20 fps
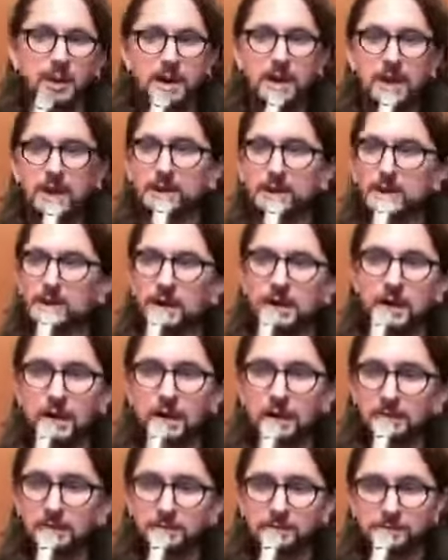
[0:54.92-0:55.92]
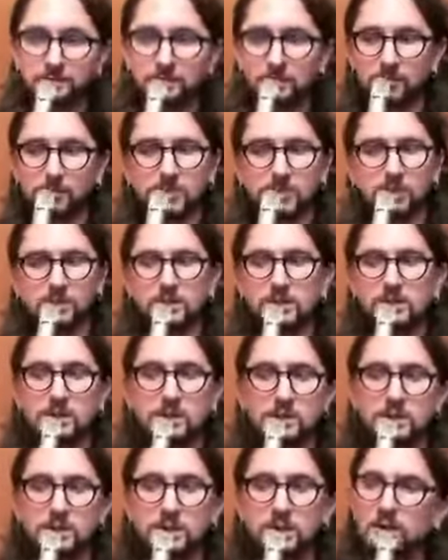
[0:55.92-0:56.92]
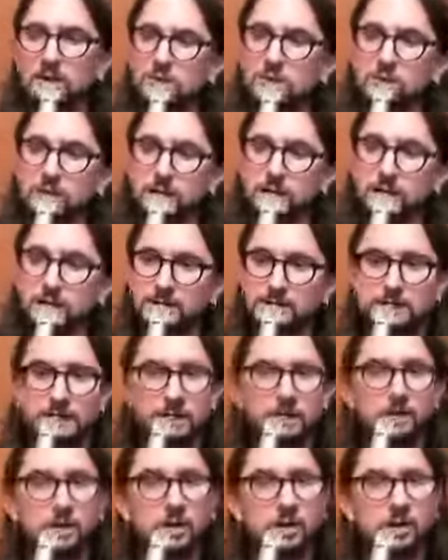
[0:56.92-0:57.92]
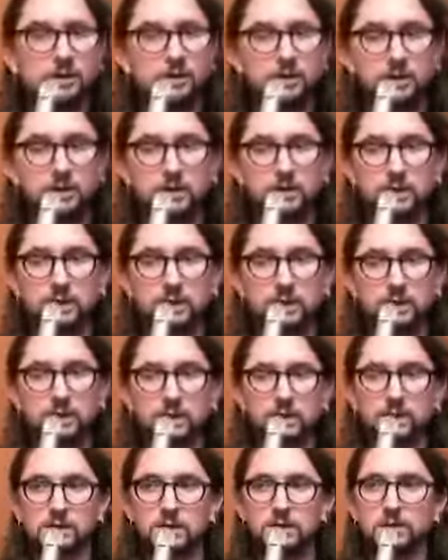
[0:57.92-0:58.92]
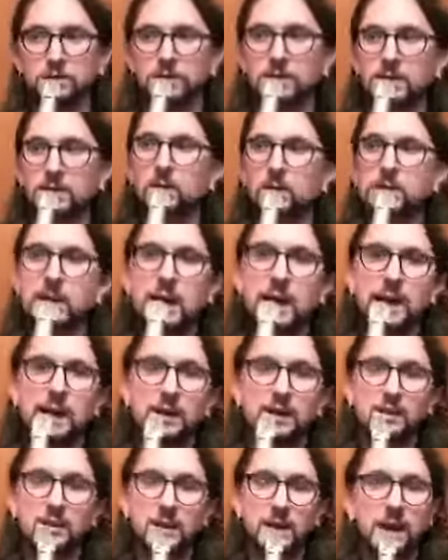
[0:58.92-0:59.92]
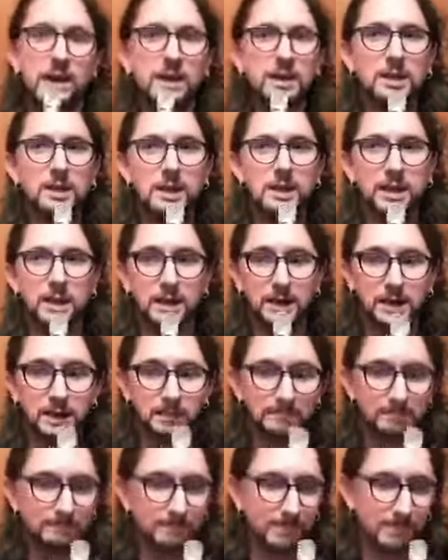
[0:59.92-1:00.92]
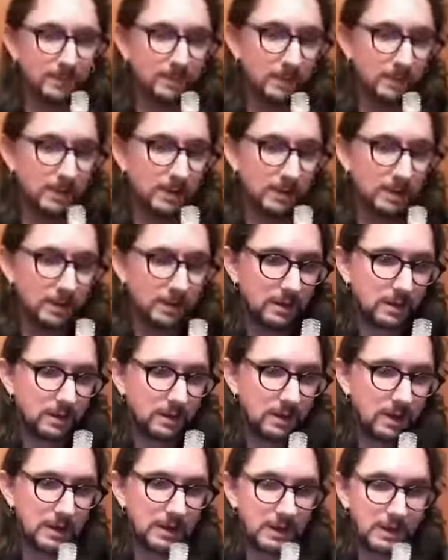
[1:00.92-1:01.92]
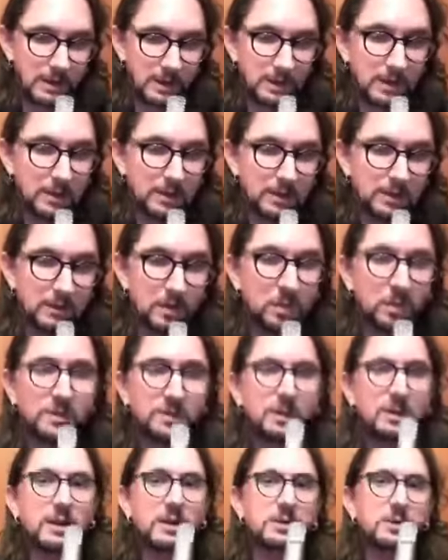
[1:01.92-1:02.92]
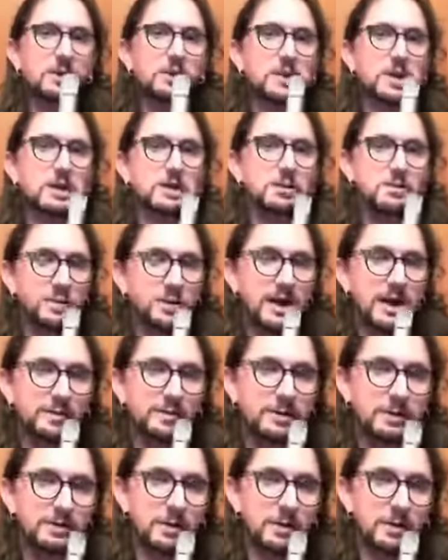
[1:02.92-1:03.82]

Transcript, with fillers: And uh, we're just going to continue uh, taking calls. So if anyone has any... Um, Any any stories they'd like to share, perhaps